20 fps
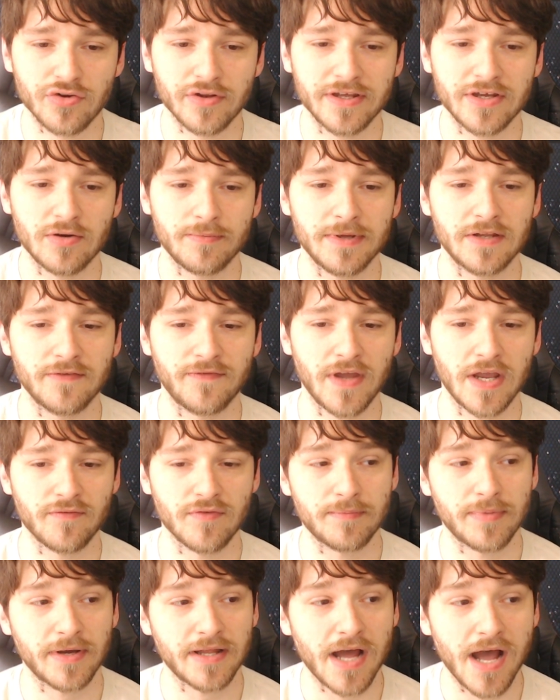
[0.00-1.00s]
he'll be the
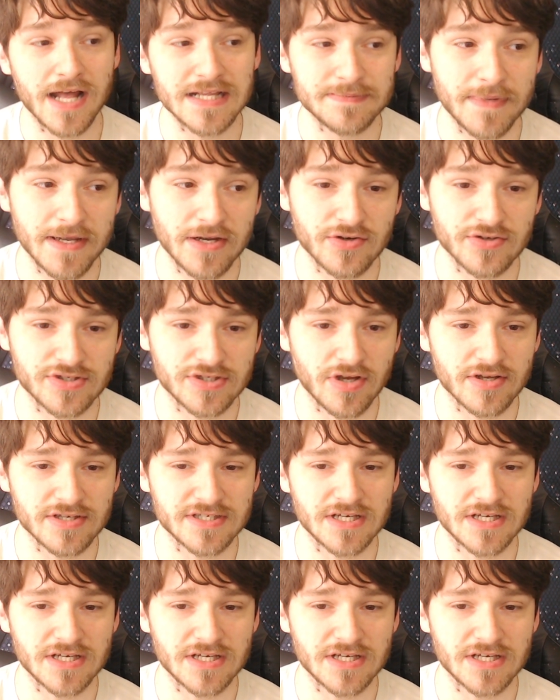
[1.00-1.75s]
favorite, but odds makers saw